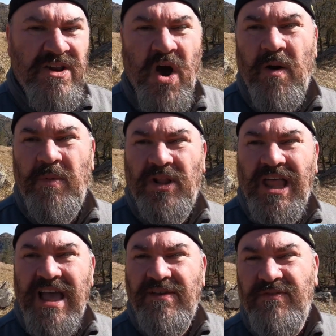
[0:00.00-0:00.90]
Normal
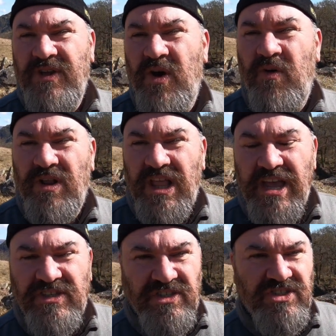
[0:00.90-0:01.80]
life, you know,
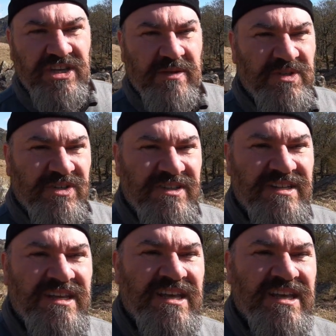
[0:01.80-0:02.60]
relationships and